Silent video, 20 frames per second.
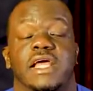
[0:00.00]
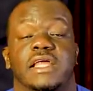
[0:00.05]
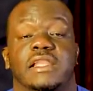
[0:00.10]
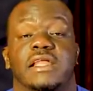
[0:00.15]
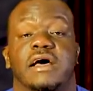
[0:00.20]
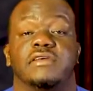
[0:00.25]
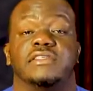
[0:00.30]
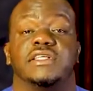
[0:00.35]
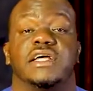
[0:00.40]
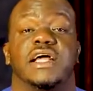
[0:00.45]

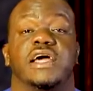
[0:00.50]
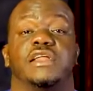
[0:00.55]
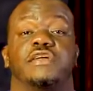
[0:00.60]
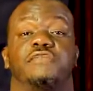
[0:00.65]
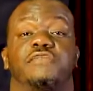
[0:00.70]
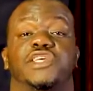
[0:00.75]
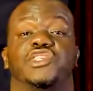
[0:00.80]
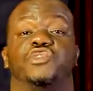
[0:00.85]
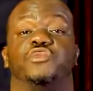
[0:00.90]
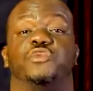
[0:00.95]
That was the kind
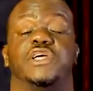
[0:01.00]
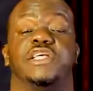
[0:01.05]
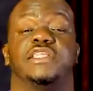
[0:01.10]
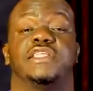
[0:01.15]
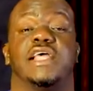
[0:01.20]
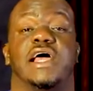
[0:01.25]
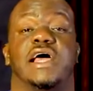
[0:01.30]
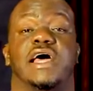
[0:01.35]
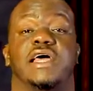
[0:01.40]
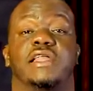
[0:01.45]
of experience
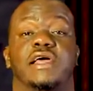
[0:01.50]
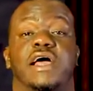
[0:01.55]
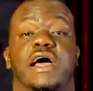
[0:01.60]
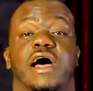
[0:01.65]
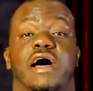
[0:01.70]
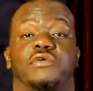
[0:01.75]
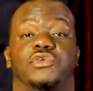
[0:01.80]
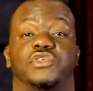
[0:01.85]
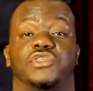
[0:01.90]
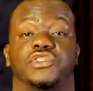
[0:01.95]
I had.
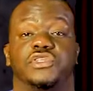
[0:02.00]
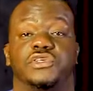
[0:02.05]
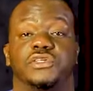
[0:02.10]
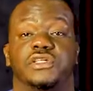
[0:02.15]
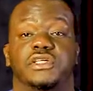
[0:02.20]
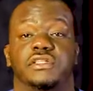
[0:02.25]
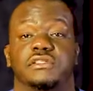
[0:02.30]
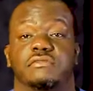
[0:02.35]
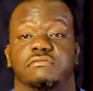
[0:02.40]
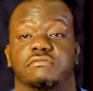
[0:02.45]
I was
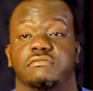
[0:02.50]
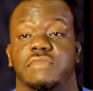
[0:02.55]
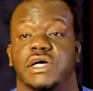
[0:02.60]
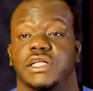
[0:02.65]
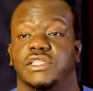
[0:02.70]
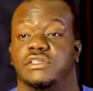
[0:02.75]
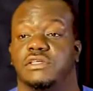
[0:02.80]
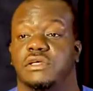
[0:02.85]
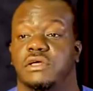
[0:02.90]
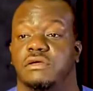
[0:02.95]
studying
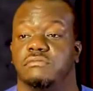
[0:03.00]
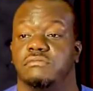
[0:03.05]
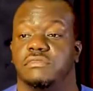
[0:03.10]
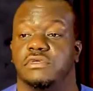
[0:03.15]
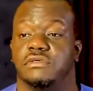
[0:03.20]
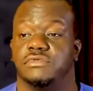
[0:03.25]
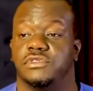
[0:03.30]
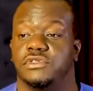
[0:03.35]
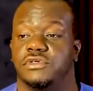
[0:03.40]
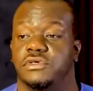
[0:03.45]
Matt. um, I'm
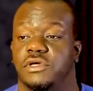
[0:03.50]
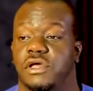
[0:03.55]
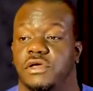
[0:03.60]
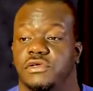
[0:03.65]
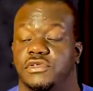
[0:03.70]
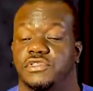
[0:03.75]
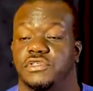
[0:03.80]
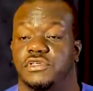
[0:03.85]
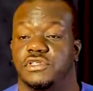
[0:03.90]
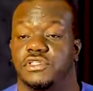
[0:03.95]
um, sorry, I
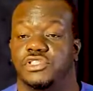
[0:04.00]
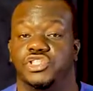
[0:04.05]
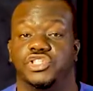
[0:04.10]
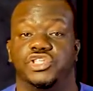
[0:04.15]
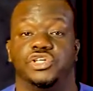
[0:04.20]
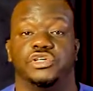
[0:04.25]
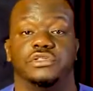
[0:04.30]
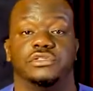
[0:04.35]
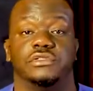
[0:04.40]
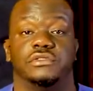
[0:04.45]
was studying
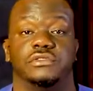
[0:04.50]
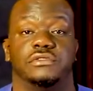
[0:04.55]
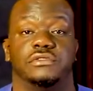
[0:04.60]
John.